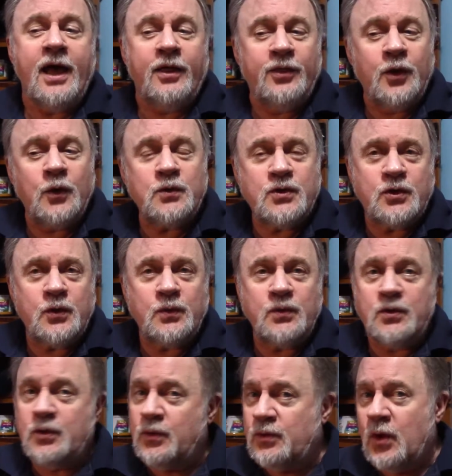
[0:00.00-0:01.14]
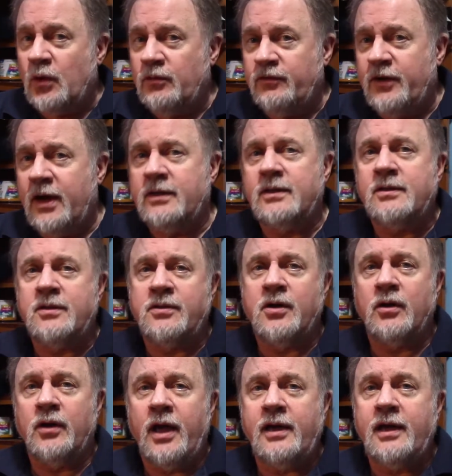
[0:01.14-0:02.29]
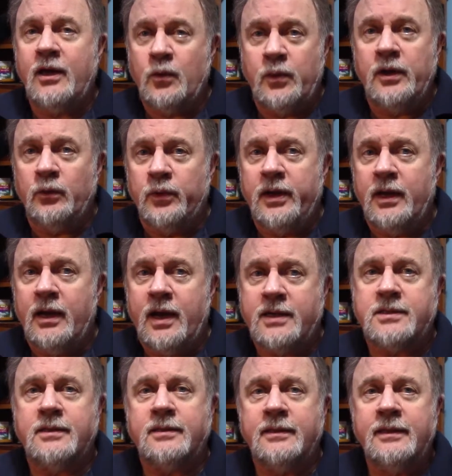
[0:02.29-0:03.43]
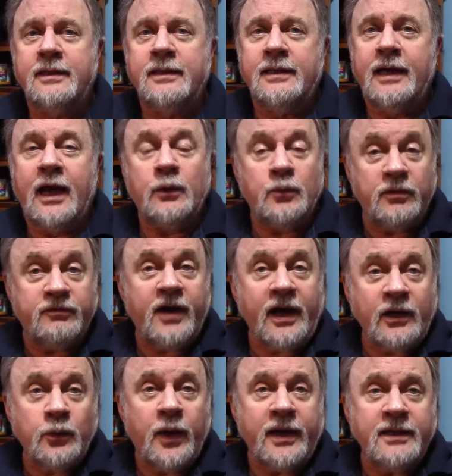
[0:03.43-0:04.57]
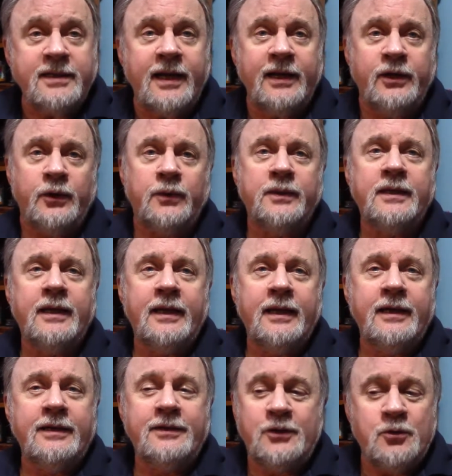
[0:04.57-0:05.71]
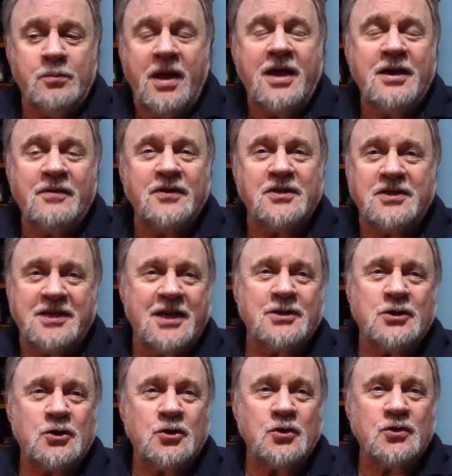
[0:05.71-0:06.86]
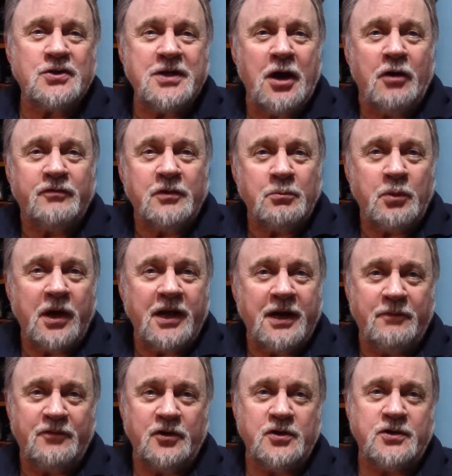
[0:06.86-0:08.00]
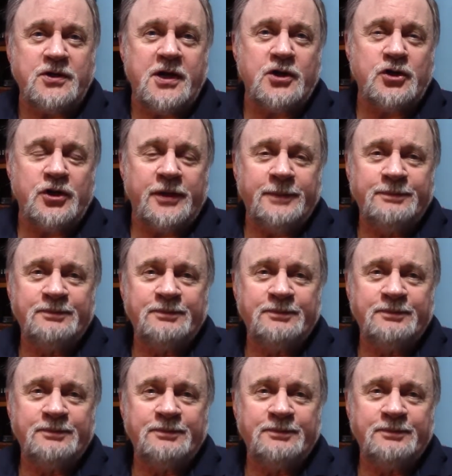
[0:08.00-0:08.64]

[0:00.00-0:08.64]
Those students who don't find it to their liking will realize it, and will find a way to tell you. You may even sense it yourself and bring it up for discussion.